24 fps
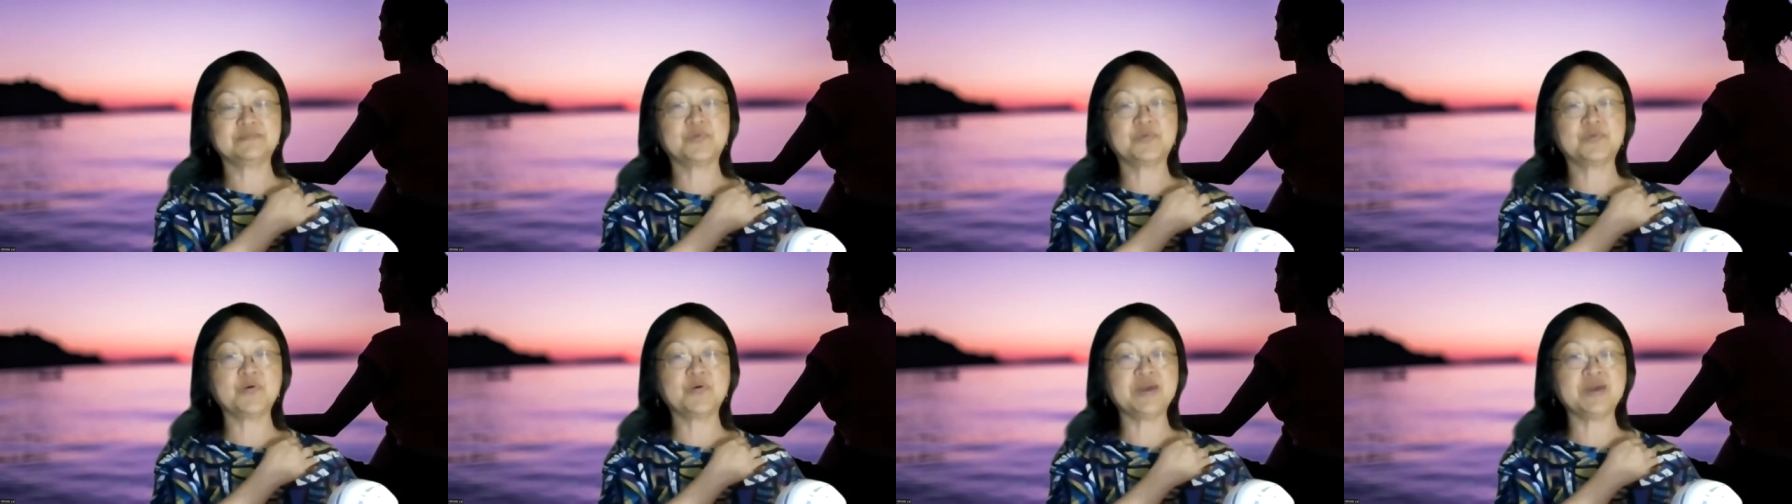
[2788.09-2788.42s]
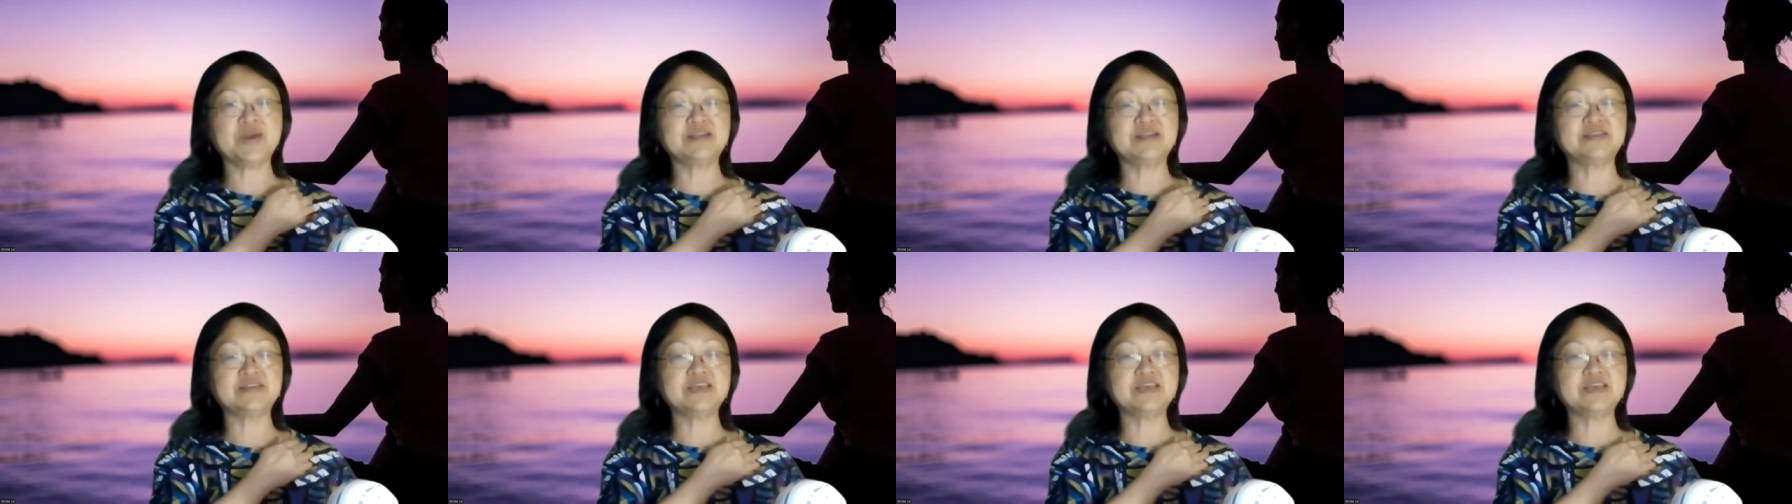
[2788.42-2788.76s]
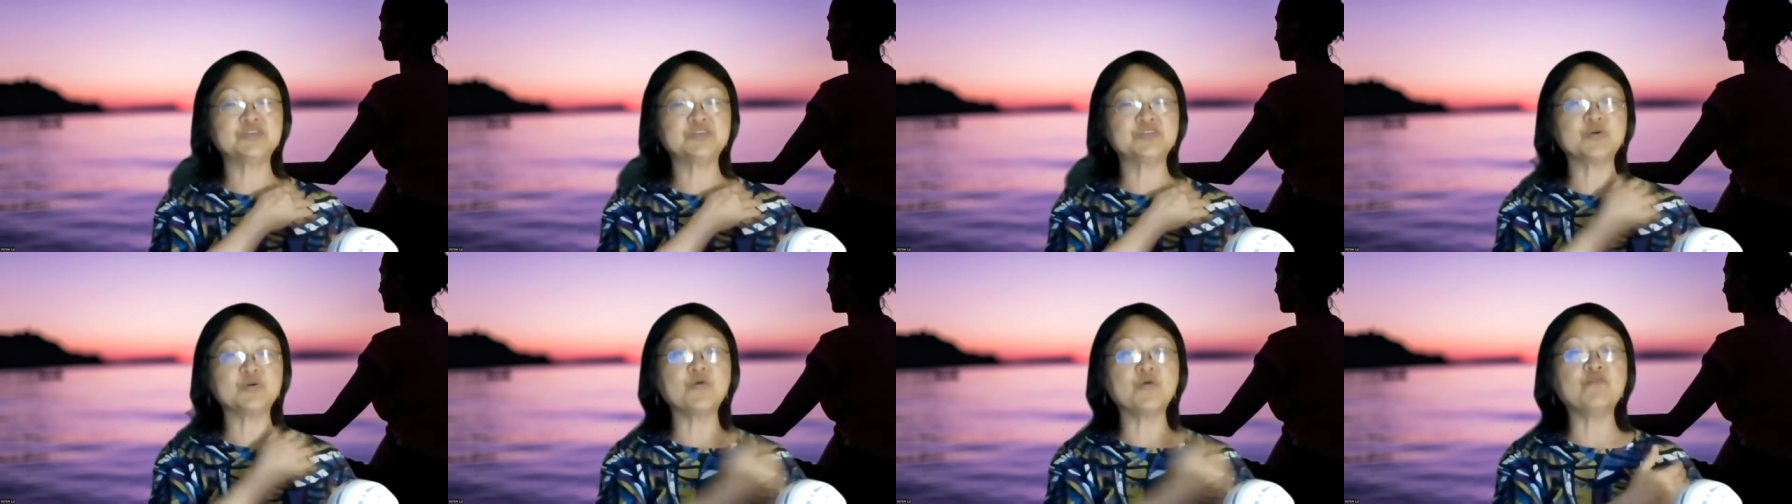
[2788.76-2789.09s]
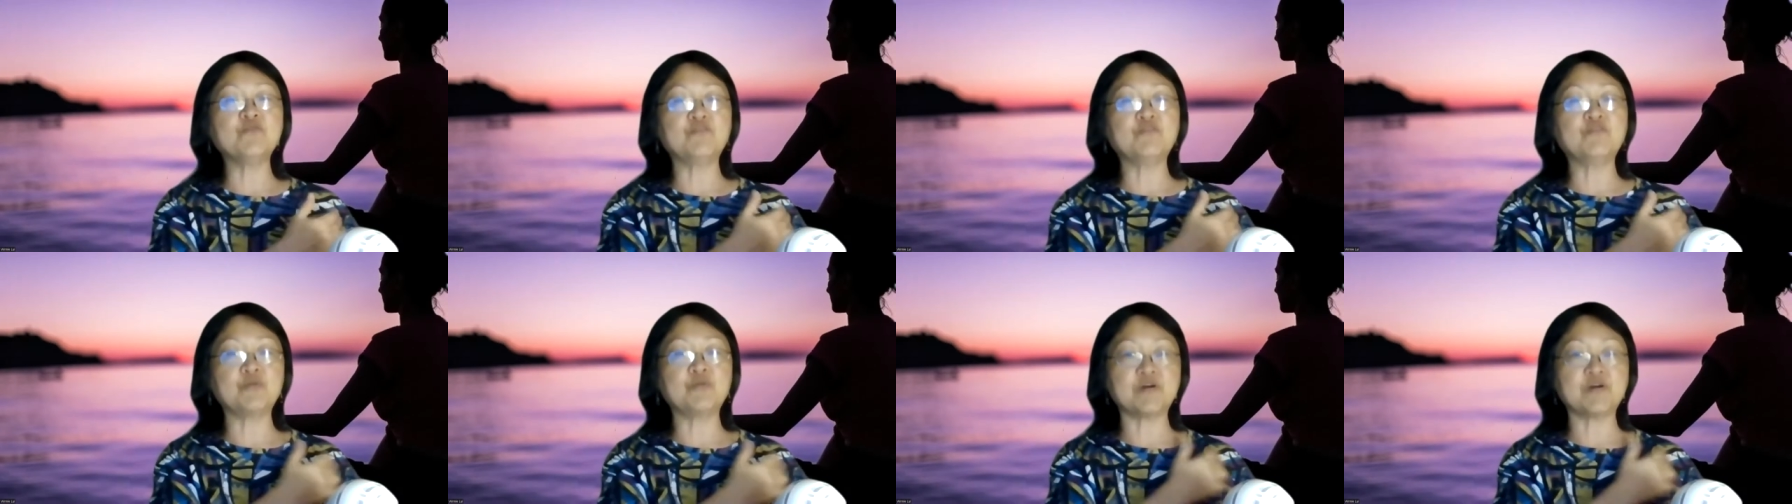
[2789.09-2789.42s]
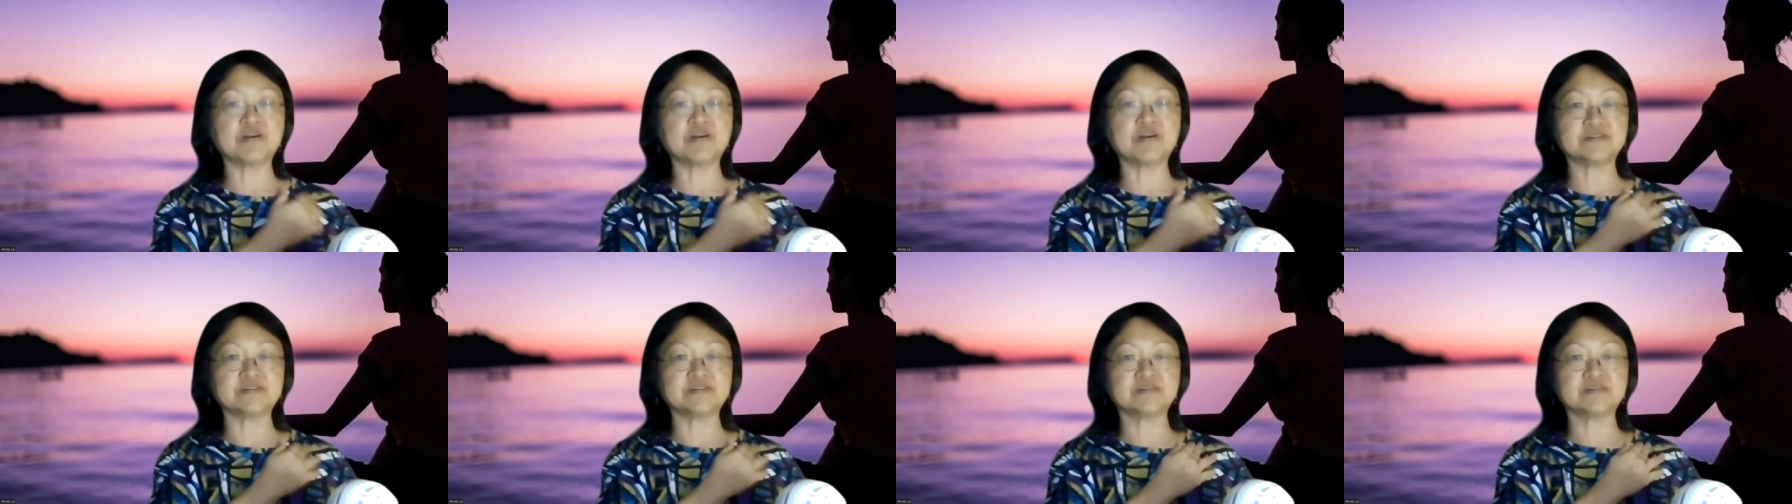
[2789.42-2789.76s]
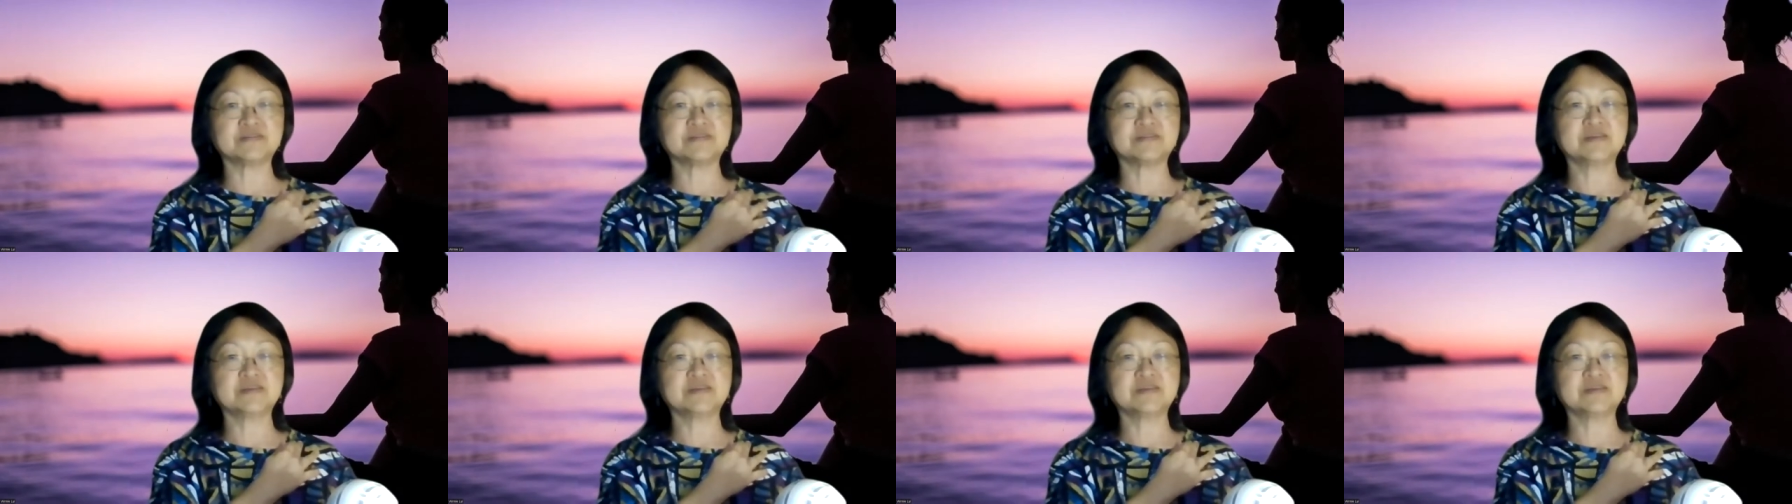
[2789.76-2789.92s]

point is overworked.